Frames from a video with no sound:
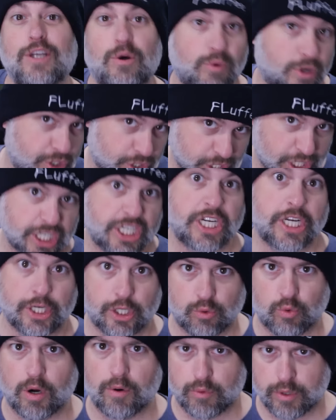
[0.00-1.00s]
we'll just
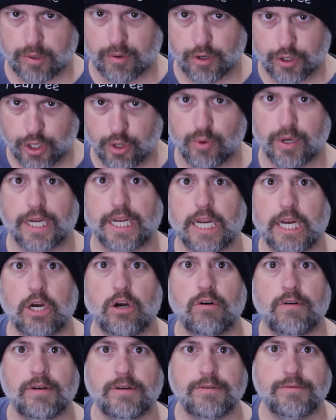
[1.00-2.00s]
continue what we were doing
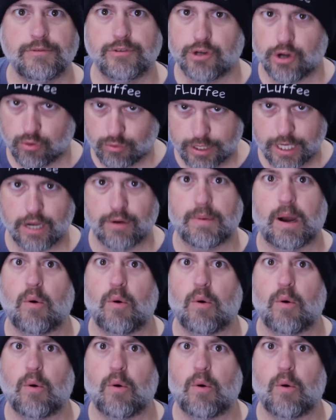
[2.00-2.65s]
here. Don't tell my